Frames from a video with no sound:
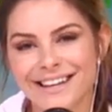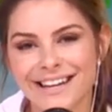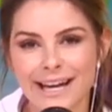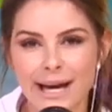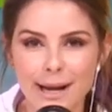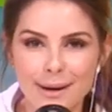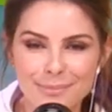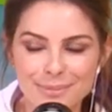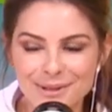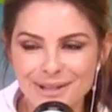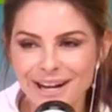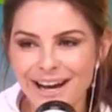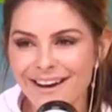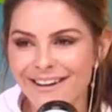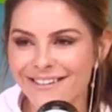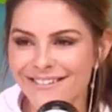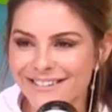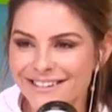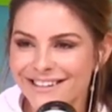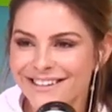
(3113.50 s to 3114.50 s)
you got to put
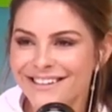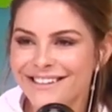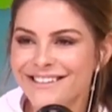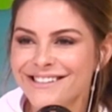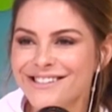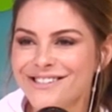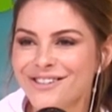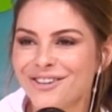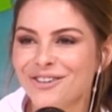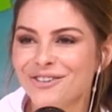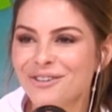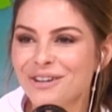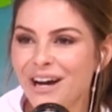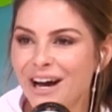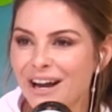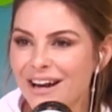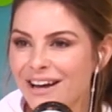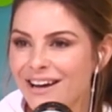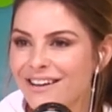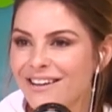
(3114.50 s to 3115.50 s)
out. So you
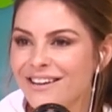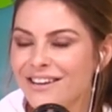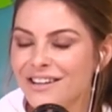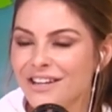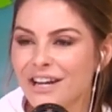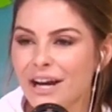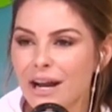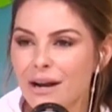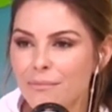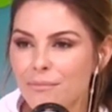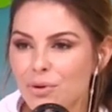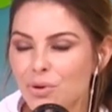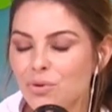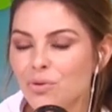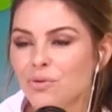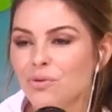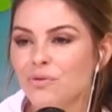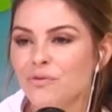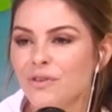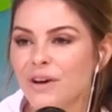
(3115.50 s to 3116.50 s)
got to you got to
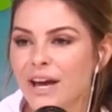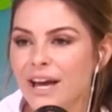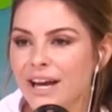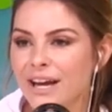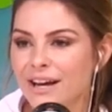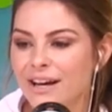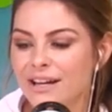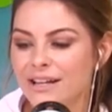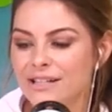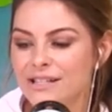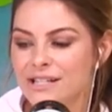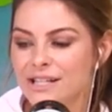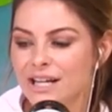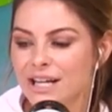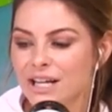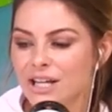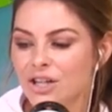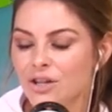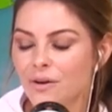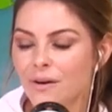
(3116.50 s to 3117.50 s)
move and
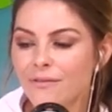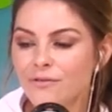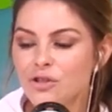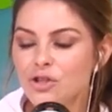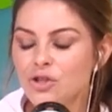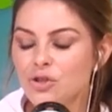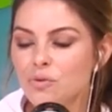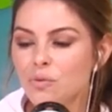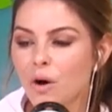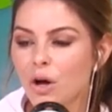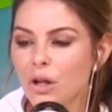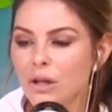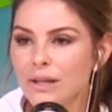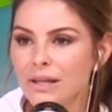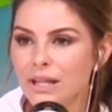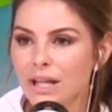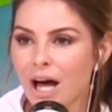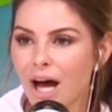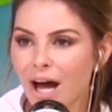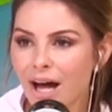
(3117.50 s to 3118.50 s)
you don't have to do a
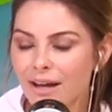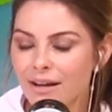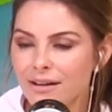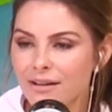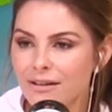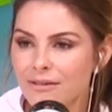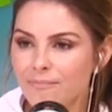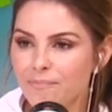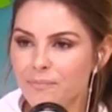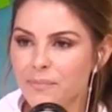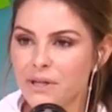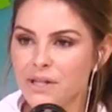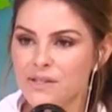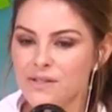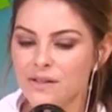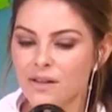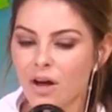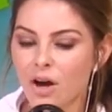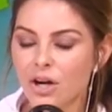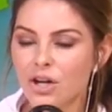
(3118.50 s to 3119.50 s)
lot, but
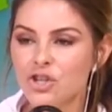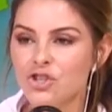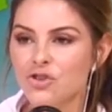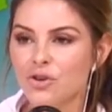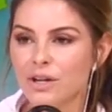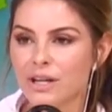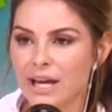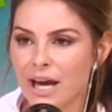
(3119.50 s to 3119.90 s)
as long as you're